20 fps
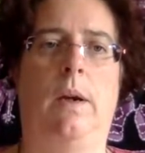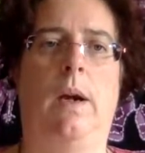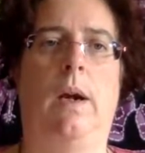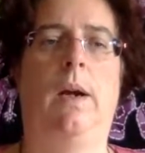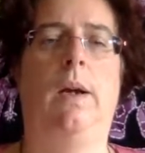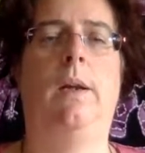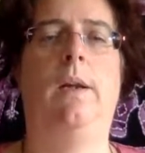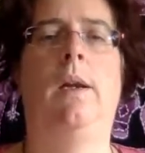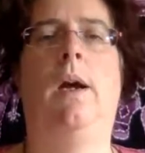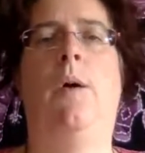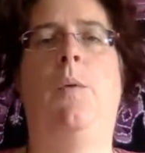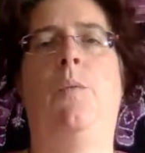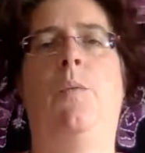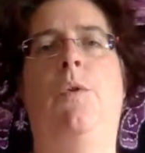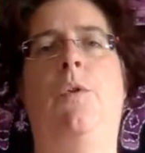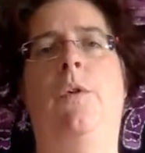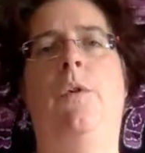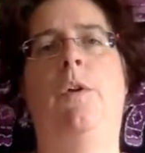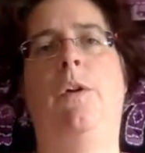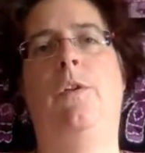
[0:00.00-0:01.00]
And now I'm
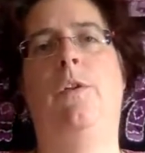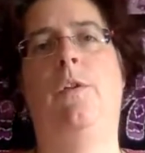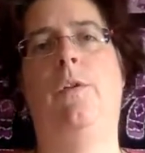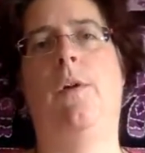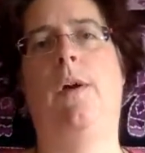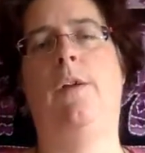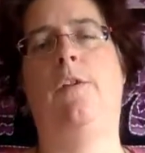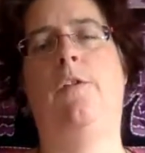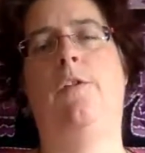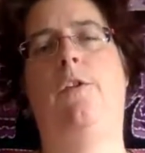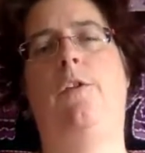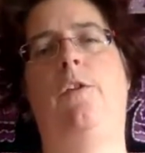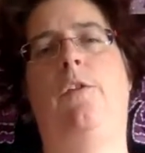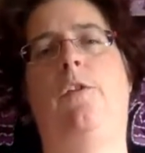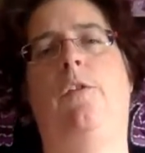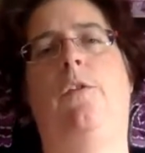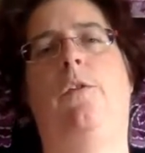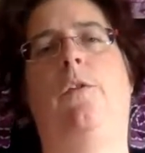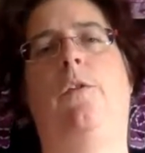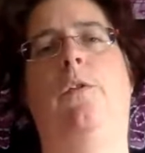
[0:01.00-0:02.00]
going to ask you
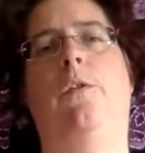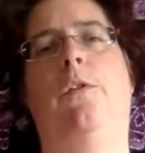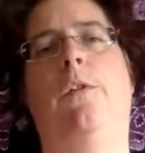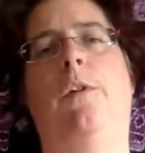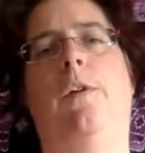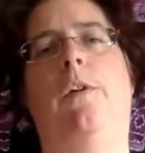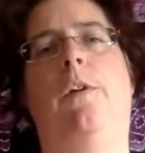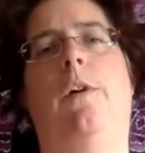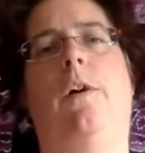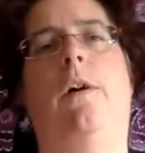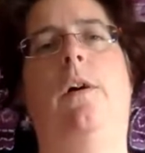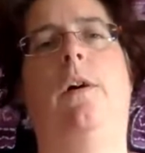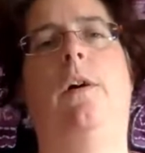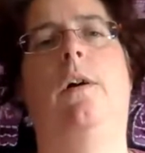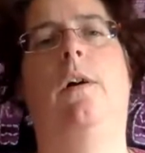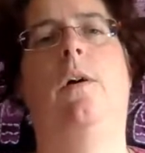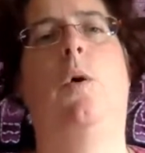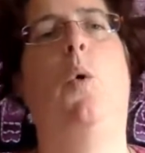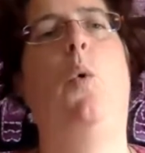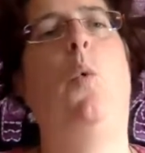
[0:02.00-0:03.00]
to consider
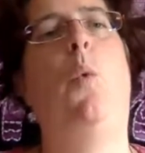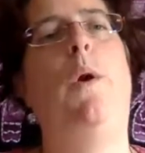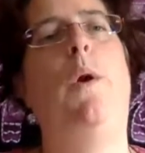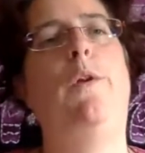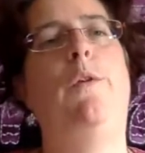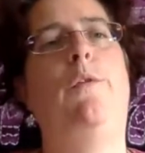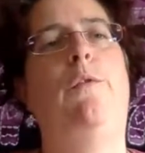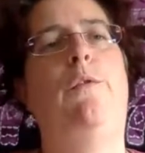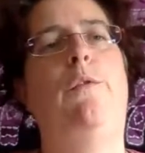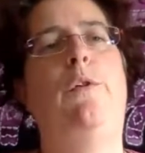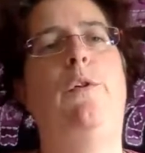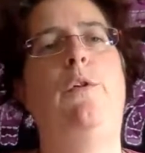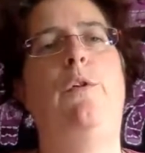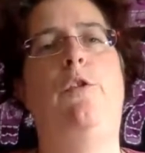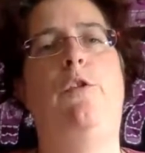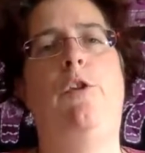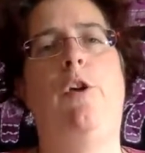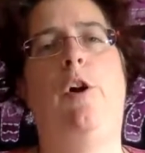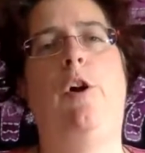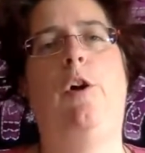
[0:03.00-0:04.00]
what the
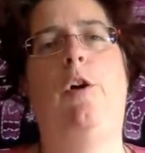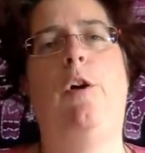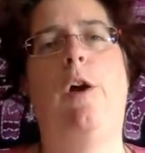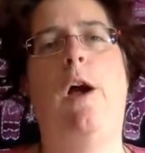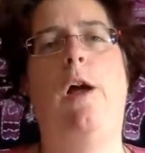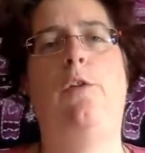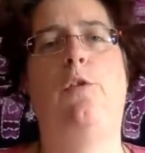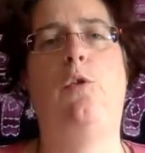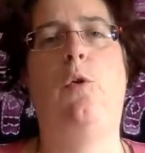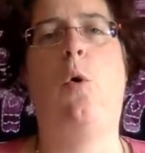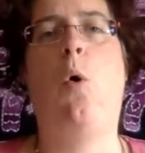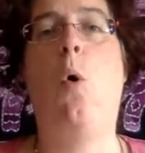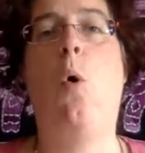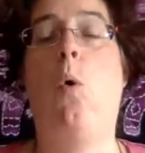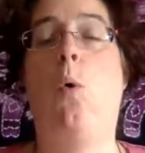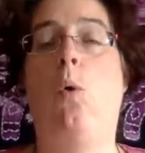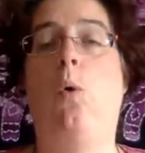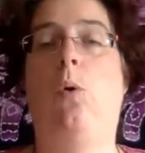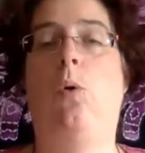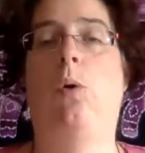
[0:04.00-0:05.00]
future as a
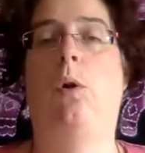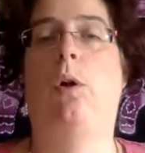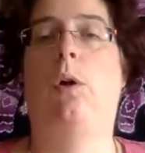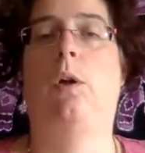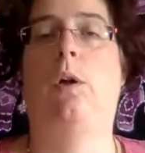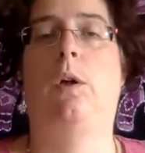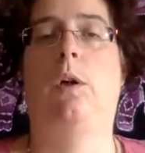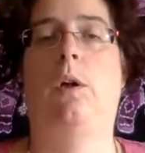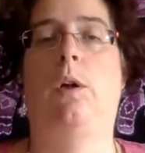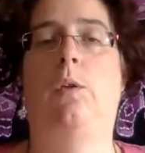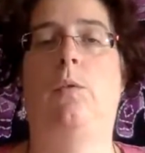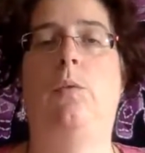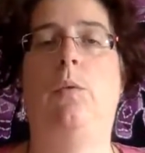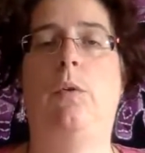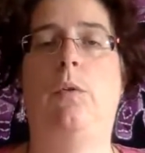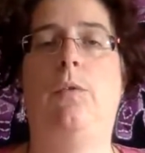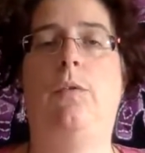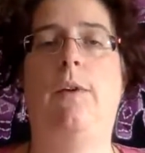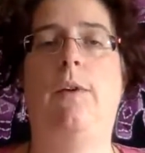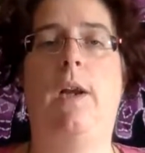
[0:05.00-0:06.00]
whole
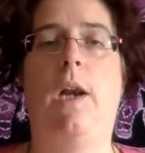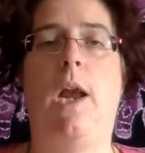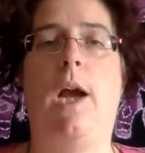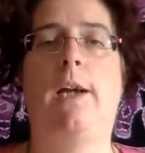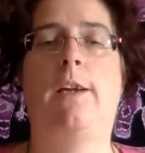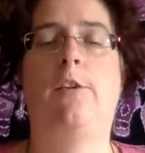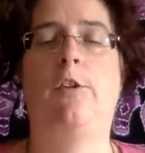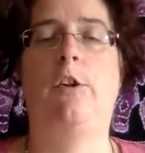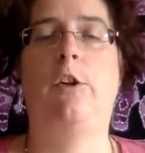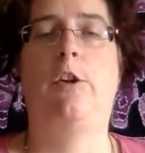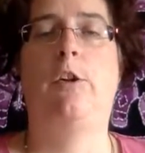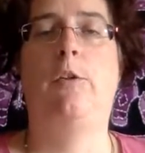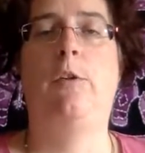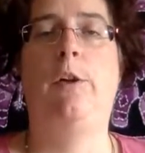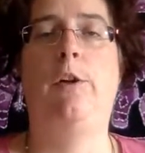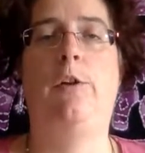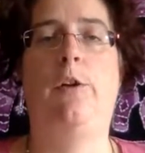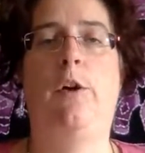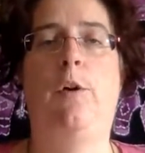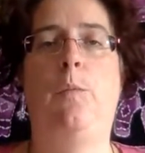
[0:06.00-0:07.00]
would feel like to you
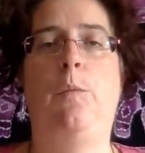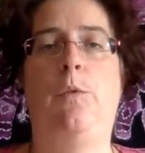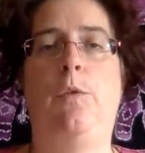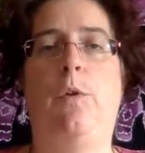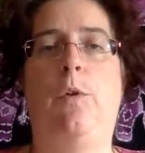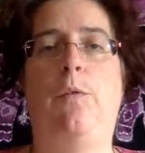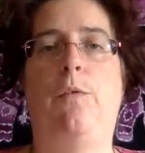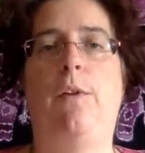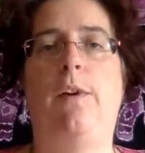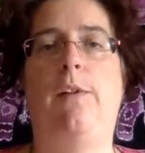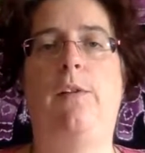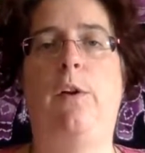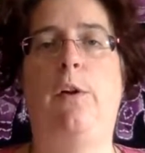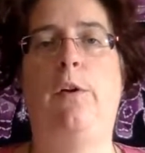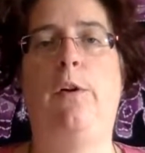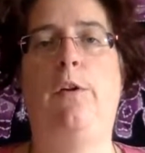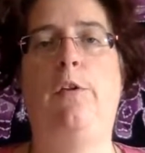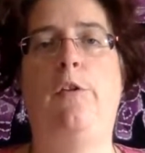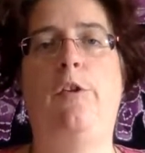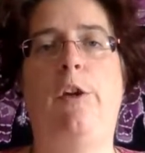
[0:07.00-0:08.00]
in terms of its
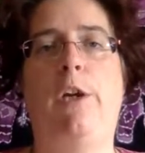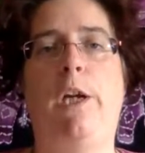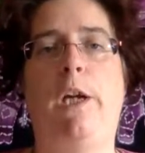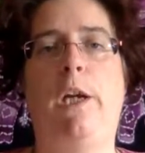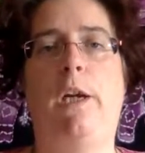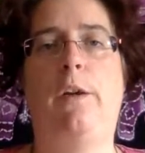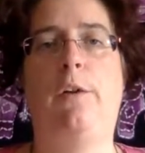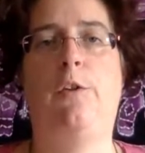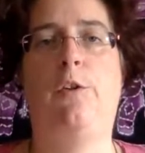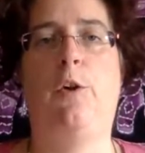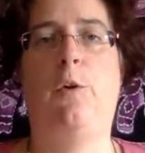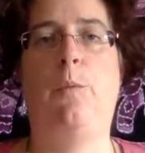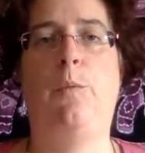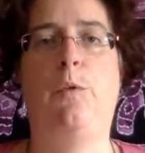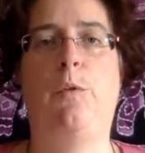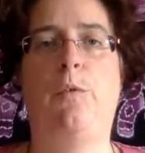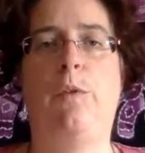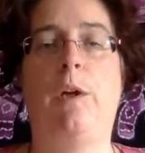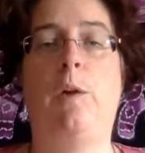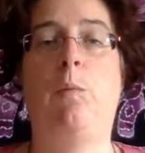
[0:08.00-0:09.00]
energy, in terms
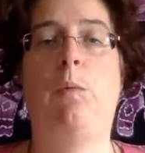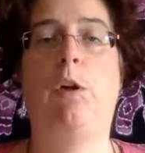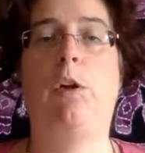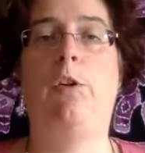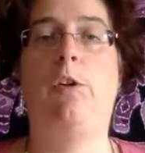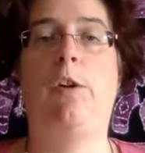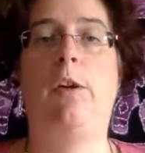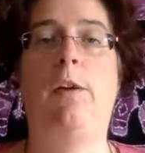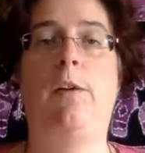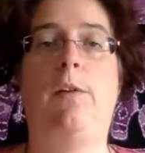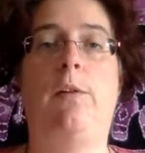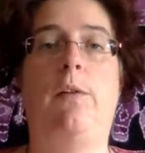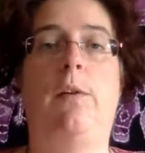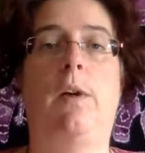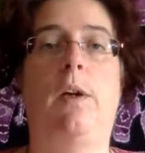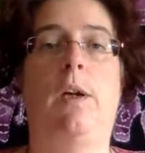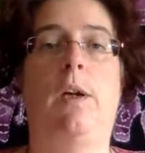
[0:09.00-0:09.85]
of images,